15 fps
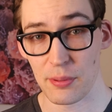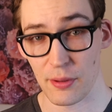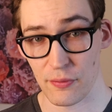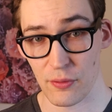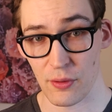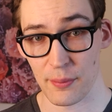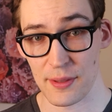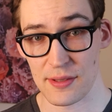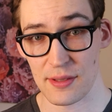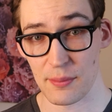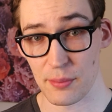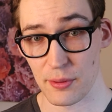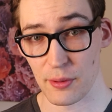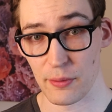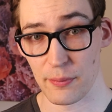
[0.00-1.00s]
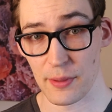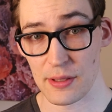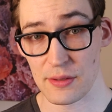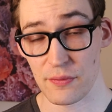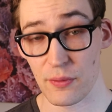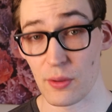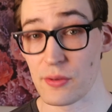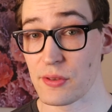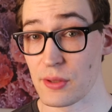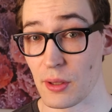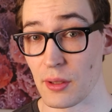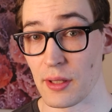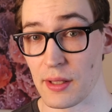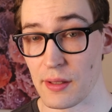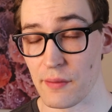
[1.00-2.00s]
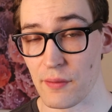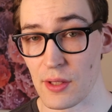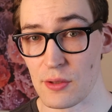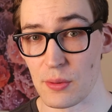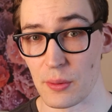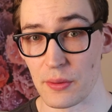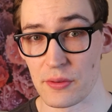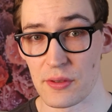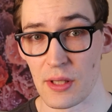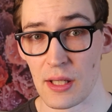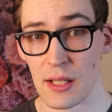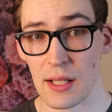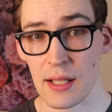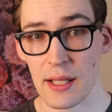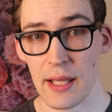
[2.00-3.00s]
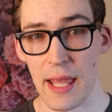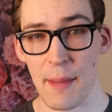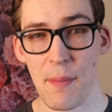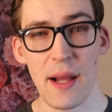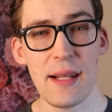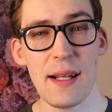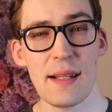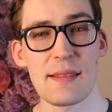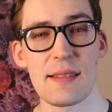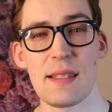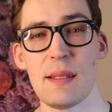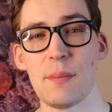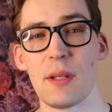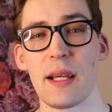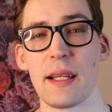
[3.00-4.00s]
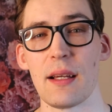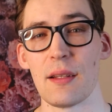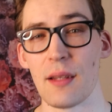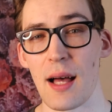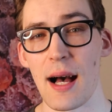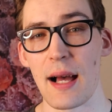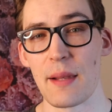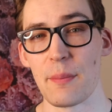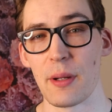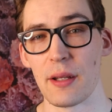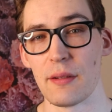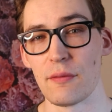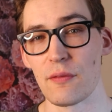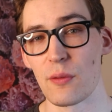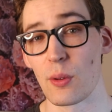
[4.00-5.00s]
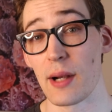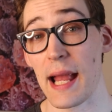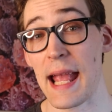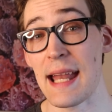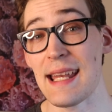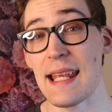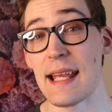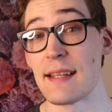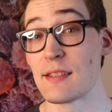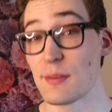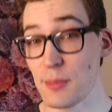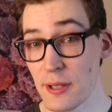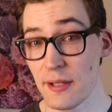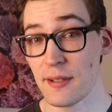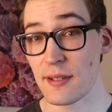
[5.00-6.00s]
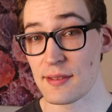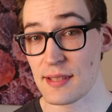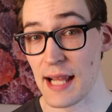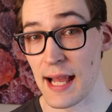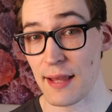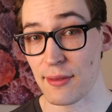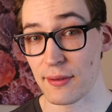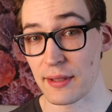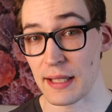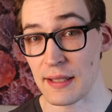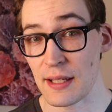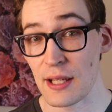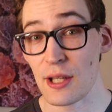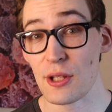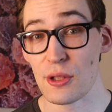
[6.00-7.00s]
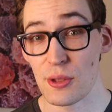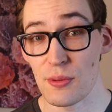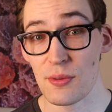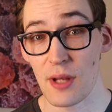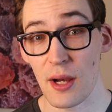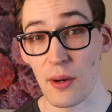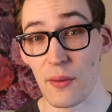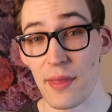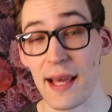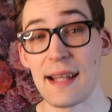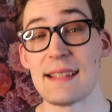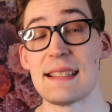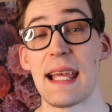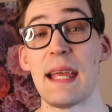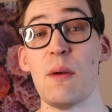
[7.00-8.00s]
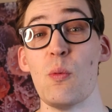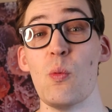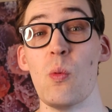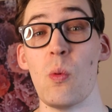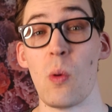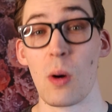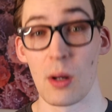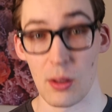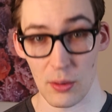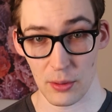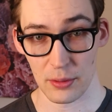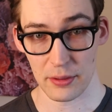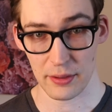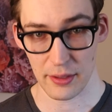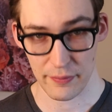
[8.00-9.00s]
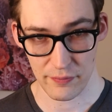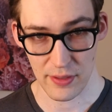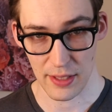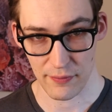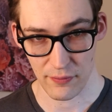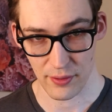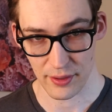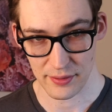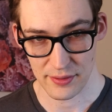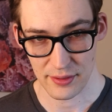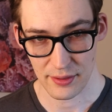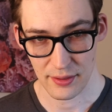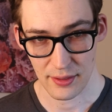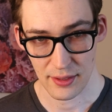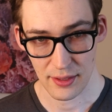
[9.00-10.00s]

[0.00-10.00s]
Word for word: performance improvements for certain individuals. It might not seem like a lot, but for any experienced athlete, you know that is a world of difference.